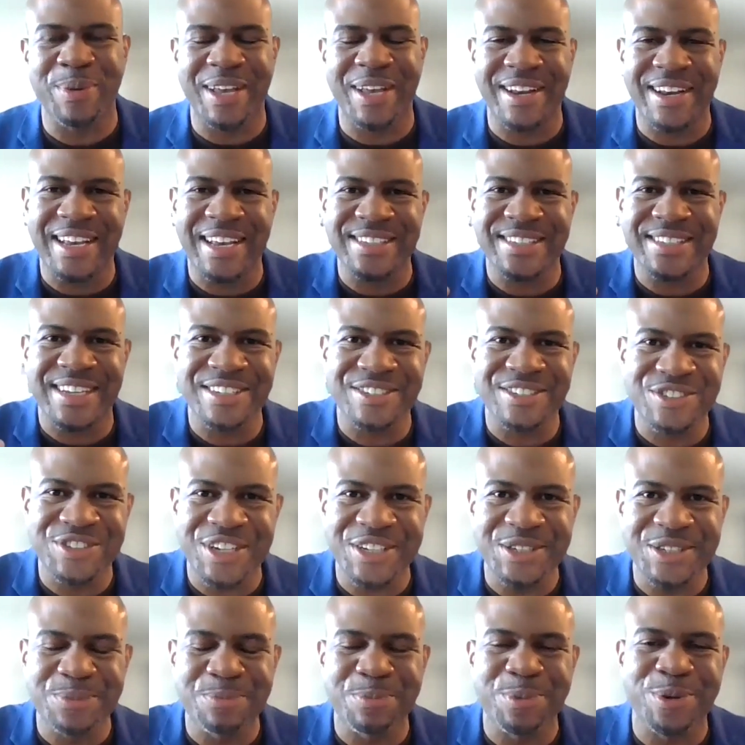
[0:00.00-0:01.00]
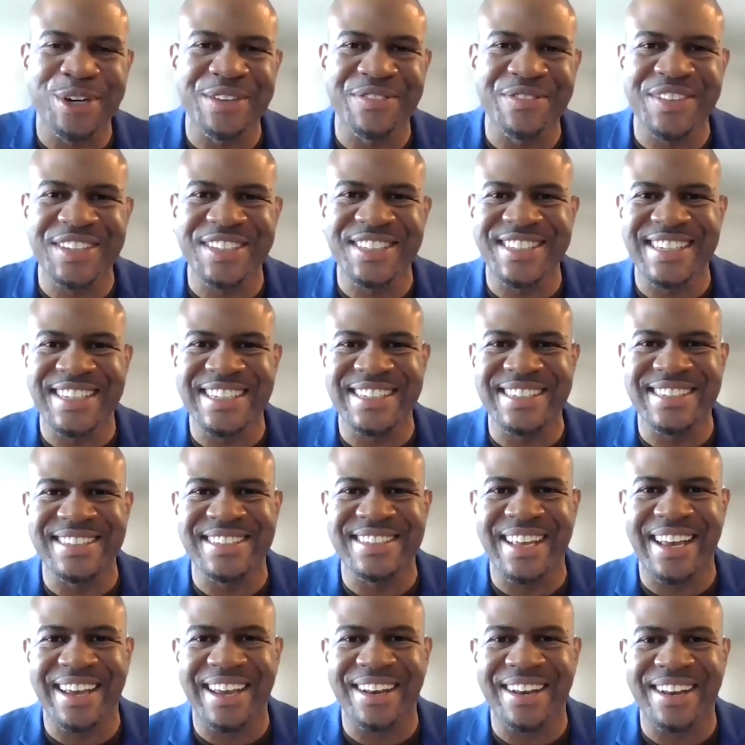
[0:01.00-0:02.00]
And as I just previously
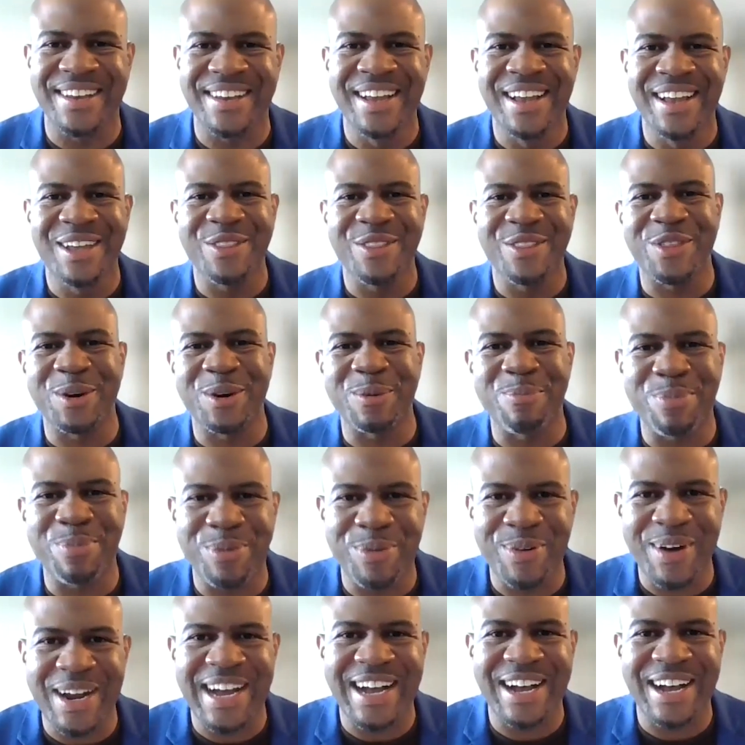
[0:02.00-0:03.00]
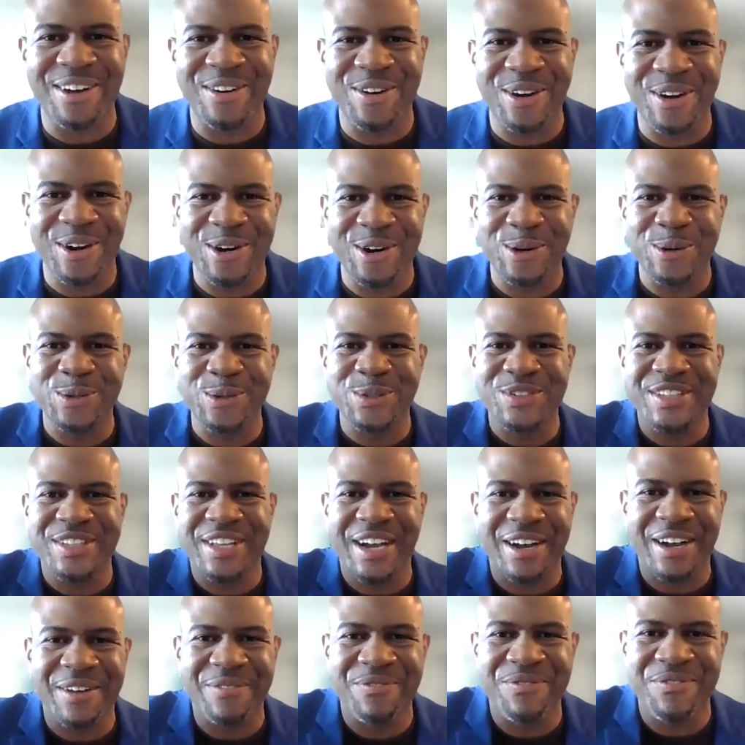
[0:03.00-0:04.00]
stated, the proud host
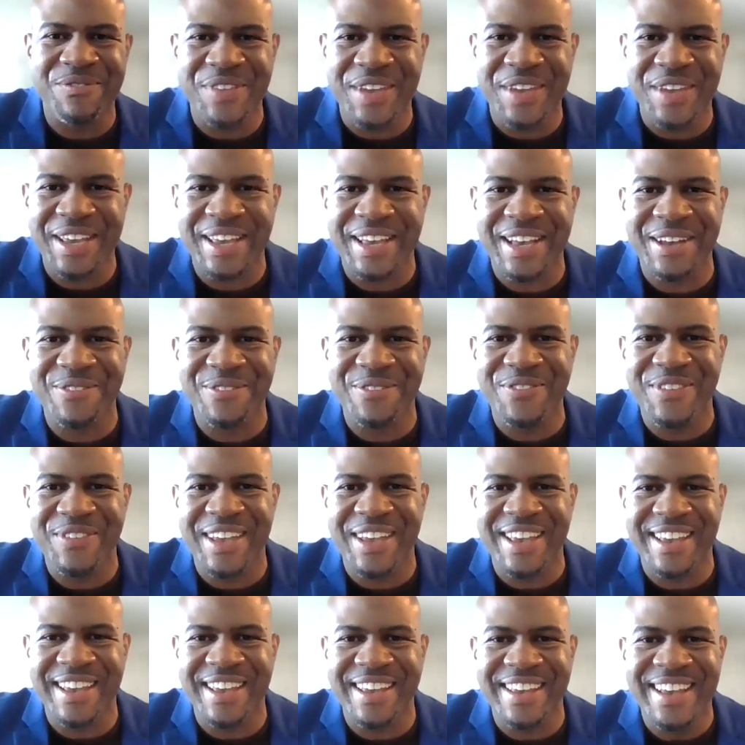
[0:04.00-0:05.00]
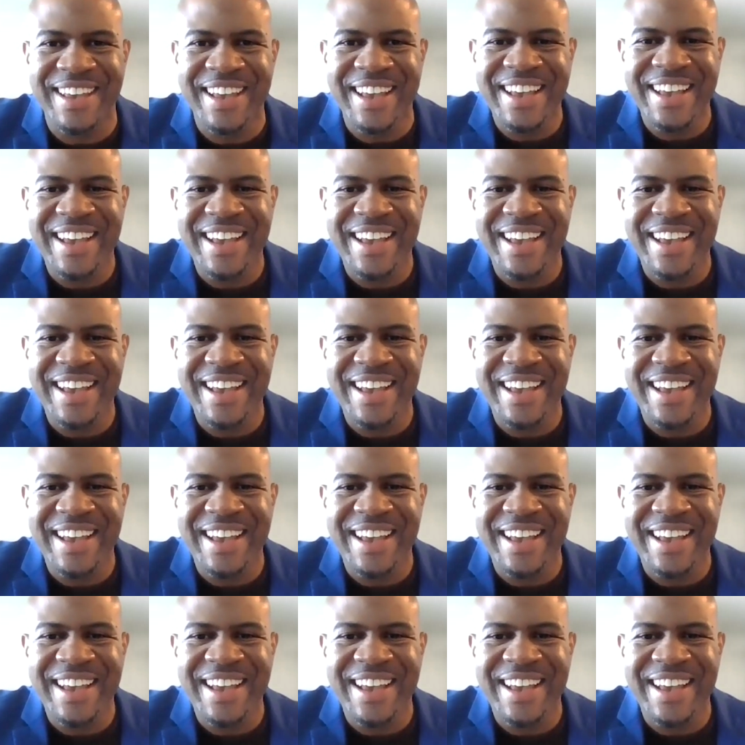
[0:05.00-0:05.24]
of VFE.